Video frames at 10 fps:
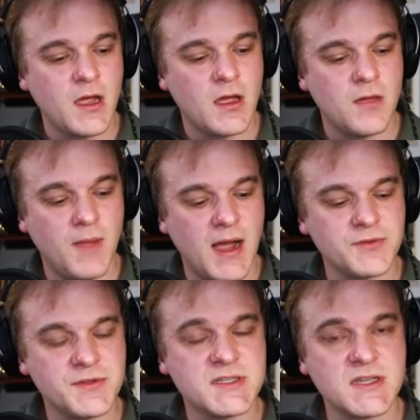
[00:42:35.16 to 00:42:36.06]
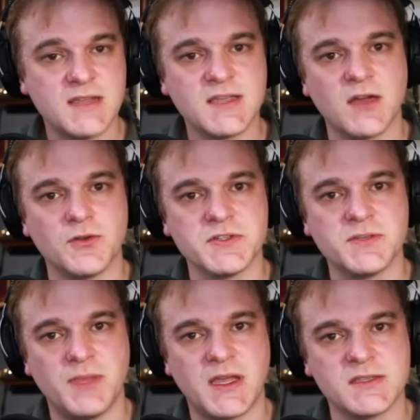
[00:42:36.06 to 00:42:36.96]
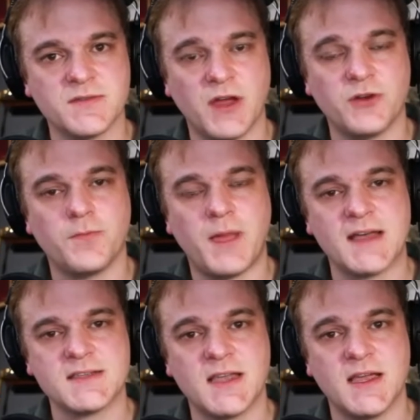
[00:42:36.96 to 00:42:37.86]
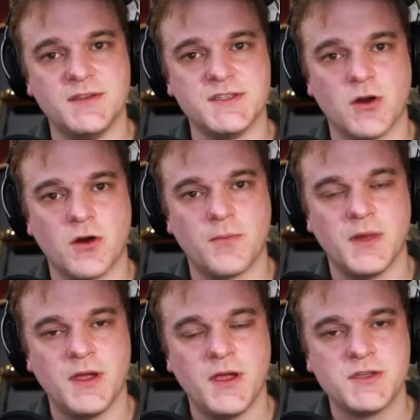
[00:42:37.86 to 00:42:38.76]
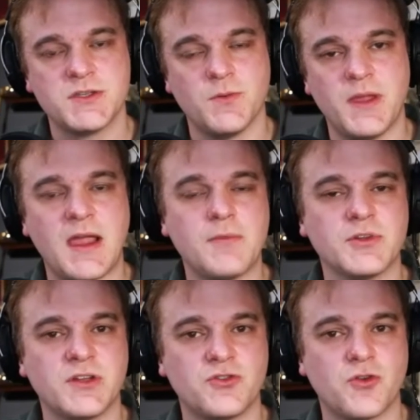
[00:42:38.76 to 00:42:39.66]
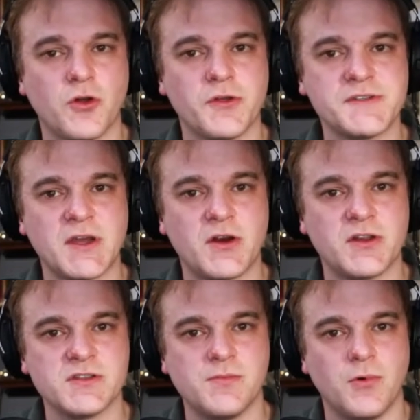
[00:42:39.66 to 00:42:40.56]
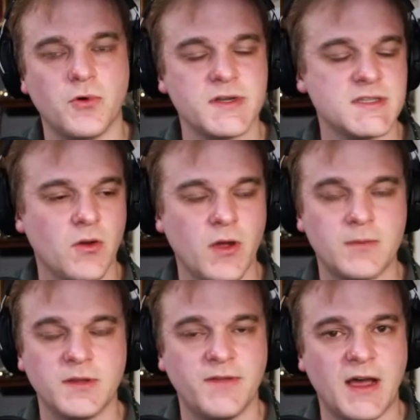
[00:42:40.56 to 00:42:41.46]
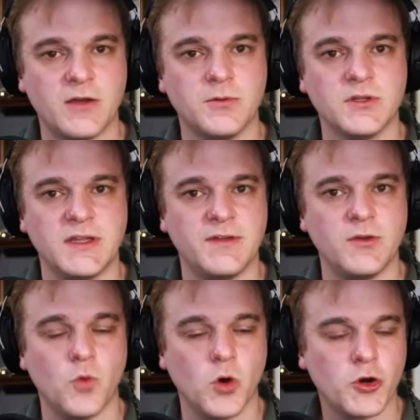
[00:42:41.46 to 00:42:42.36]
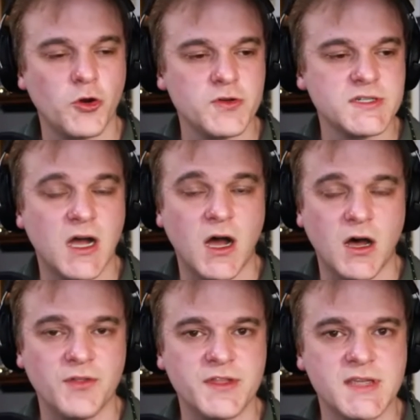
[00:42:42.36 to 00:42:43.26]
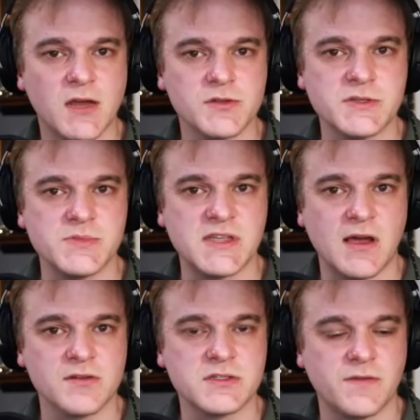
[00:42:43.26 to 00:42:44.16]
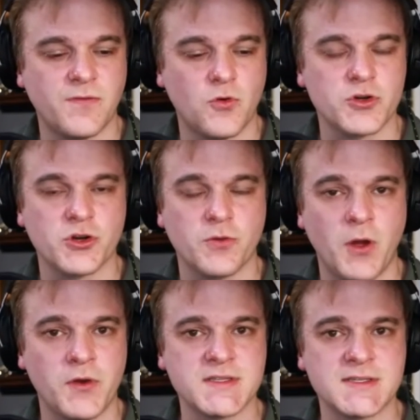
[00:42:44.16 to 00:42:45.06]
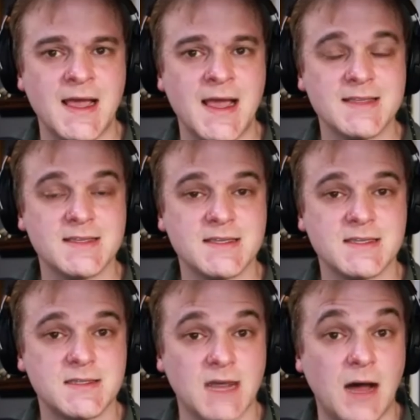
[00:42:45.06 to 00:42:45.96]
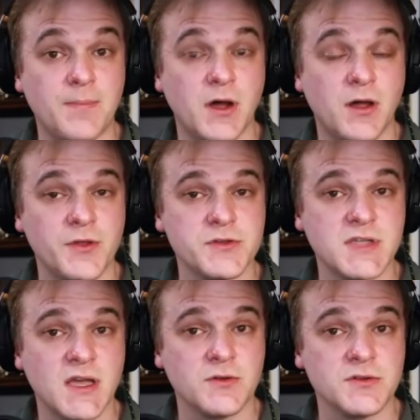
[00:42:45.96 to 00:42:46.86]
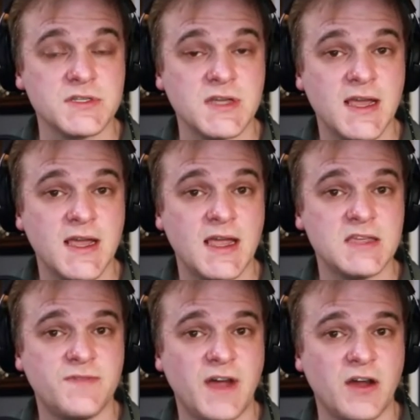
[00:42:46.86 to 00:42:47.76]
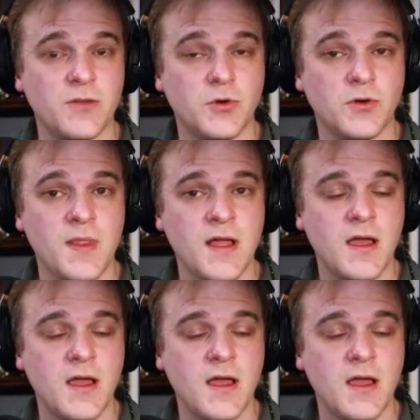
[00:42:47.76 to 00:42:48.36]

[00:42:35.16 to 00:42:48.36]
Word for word: Mountains and tunnels because of underpass and disarm. So being able to control those areas of the board is incredibly valuable, leaving workers on the tunnels themselves to force your opponents to stop on those tunnels is valuable.